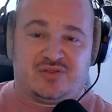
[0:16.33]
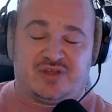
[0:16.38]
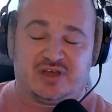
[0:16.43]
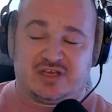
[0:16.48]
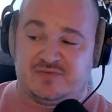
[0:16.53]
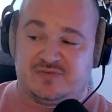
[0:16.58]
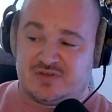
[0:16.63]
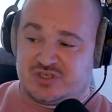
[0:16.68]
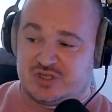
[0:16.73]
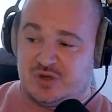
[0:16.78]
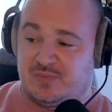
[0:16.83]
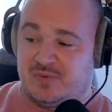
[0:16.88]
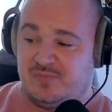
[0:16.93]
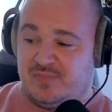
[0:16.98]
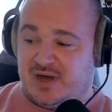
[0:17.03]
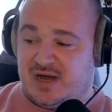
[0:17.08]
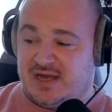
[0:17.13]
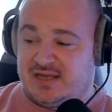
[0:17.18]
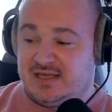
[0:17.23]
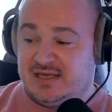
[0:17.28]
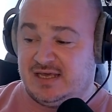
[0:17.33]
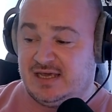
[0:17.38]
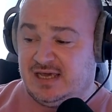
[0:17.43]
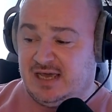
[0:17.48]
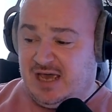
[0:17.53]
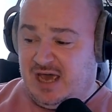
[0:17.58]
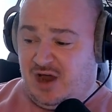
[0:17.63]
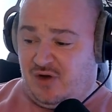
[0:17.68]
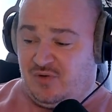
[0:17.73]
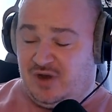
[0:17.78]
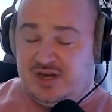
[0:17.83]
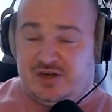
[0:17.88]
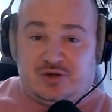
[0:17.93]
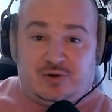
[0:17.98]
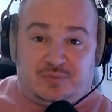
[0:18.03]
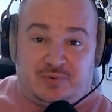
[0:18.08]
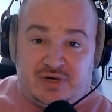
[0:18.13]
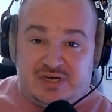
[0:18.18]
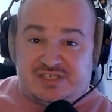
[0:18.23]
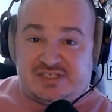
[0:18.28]
Thank you for stopping by. I really do
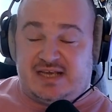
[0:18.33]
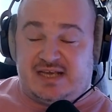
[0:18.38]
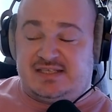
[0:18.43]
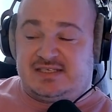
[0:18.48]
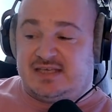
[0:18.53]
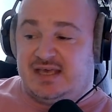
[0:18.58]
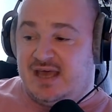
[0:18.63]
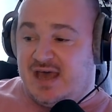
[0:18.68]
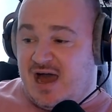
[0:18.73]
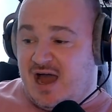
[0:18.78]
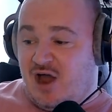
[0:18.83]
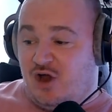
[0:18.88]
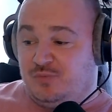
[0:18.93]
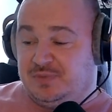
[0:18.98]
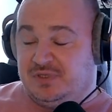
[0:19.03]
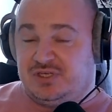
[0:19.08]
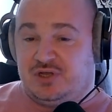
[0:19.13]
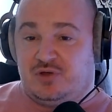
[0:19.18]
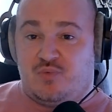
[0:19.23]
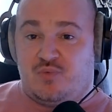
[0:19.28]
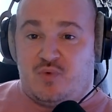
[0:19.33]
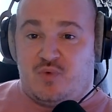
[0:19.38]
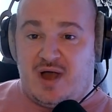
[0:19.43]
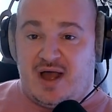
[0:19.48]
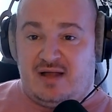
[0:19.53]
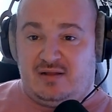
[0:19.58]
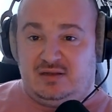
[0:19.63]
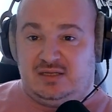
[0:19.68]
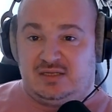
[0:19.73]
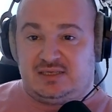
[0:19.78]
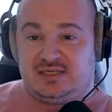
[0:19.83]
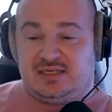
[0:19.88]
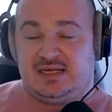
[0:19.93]
appreciate it. I hope you're doing well.